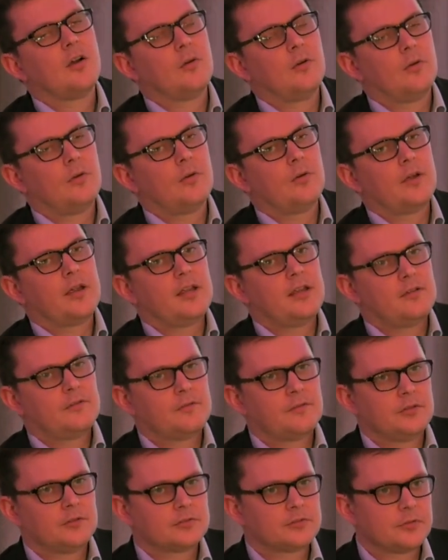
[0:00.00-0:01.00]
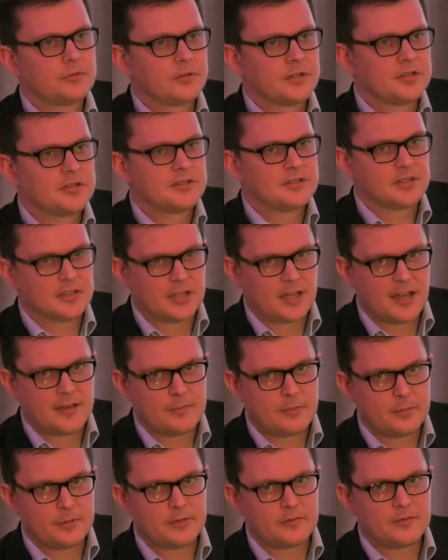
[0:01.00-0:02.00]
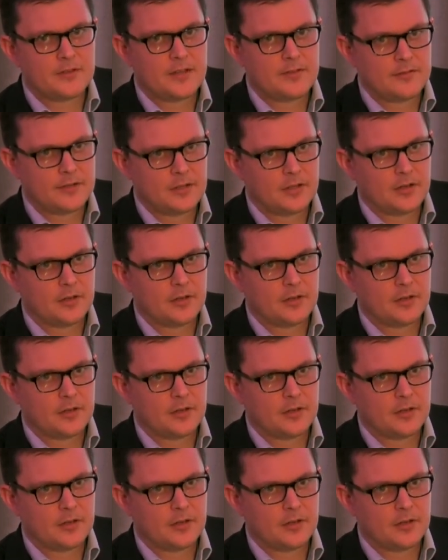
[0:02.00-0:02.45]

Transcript: or if your surrogate is incapable of giving